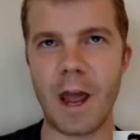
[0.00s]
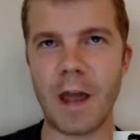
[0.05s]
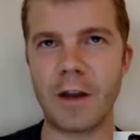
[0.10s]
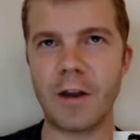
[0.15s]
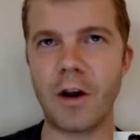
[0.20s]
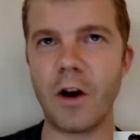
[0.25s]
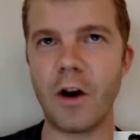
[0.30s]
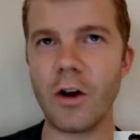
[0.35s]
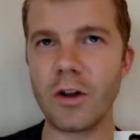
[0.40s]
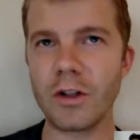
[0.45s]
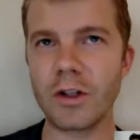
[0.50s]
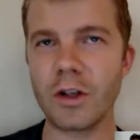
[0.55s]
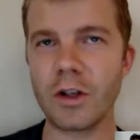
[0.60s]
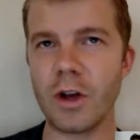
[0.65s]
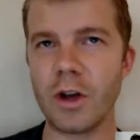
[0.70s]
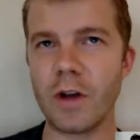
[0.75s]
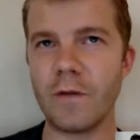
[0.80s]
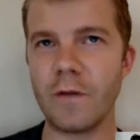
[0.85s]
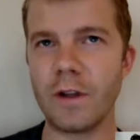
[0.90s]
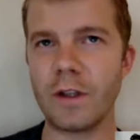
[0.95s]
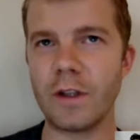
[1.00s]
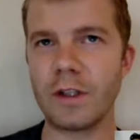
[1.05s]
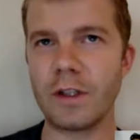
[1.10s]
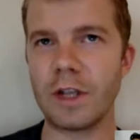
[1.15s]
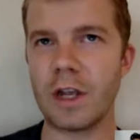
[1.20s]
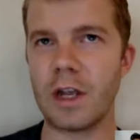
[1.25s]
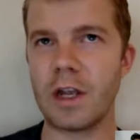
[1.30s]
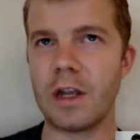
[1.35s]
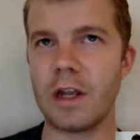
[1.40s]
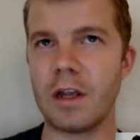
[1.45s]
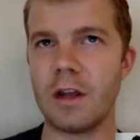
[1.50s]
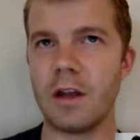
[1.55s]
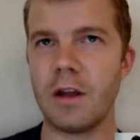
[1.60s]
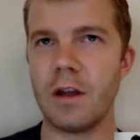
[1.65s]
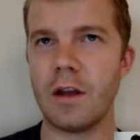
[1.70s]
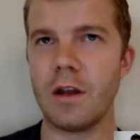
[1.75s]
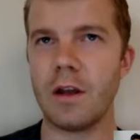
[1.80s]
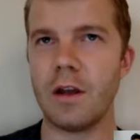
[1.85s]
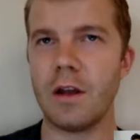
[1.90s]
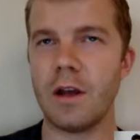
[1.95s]
also, if it's a
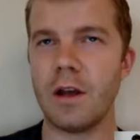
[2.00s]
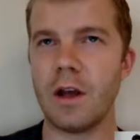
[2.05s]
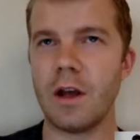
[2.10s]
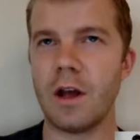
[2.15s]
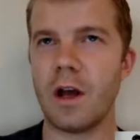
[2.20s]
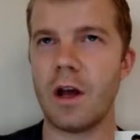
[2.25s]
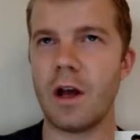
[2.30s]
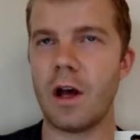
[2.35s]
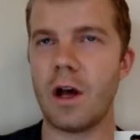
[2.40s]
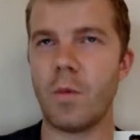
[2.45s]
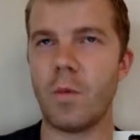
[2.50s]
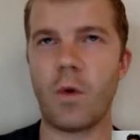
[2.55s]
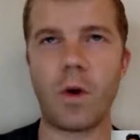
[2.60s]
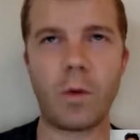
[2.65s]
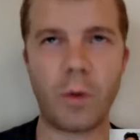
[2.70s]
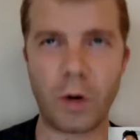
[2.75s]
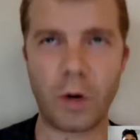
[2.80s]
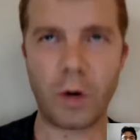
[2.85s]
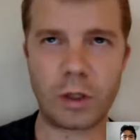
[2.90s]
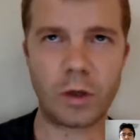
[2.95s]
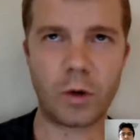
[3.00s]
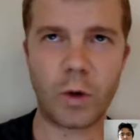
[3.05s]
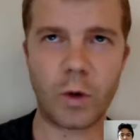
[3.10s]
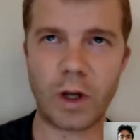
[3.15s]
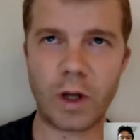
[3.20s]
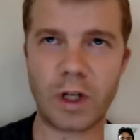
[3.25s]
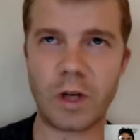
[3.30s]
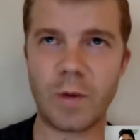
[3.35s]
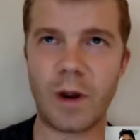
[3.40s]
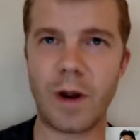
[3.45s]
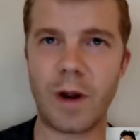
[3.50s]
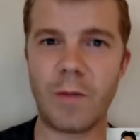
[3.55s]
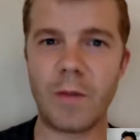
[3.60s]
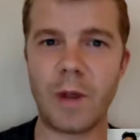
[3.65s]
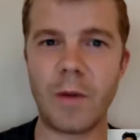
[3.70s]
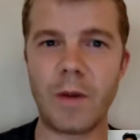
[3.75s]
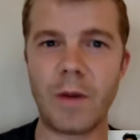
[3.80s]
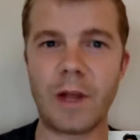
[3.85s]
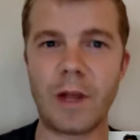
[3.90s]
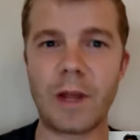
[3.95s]
more personal question about
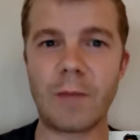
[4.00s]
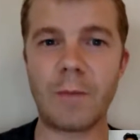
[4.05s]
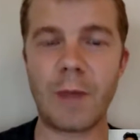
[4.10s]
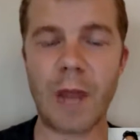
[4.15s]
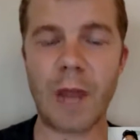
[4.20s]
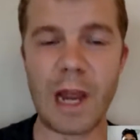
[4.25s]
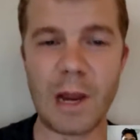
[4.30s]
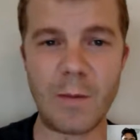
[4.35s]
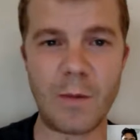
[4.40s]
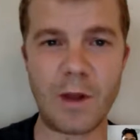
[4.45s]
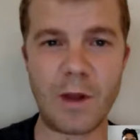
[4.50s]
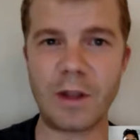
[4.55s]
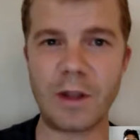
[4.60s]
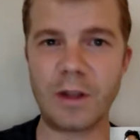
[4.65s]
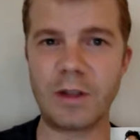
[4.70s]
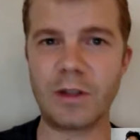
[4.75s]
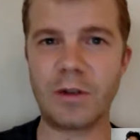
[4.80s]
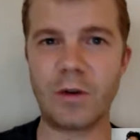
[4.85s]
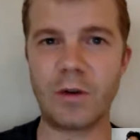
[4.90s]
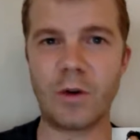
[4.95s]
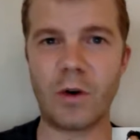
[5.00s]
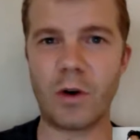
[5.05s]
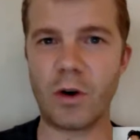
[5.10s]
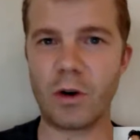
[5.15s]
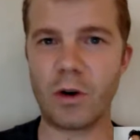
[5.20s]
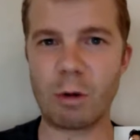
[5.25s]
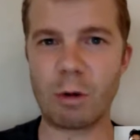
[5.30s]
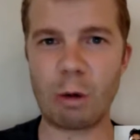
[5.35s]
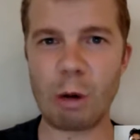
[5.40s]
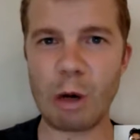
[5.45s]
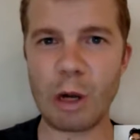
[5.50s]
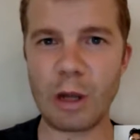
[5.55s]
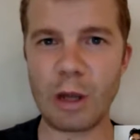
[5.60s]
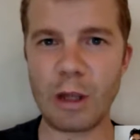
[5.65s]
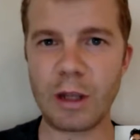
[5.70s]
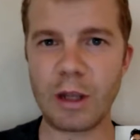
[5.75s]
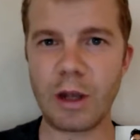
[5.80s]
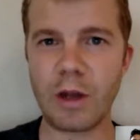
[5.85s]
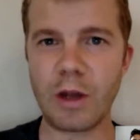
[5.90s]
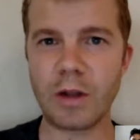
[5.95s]
maybe like payments or
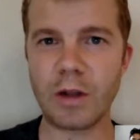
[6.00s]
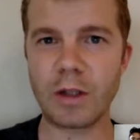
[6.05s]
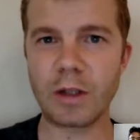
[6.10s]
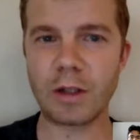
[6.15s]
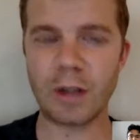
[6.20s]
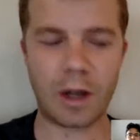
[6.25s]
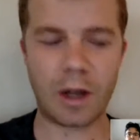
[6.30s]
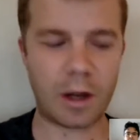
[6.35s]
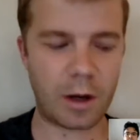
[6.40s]
anything else,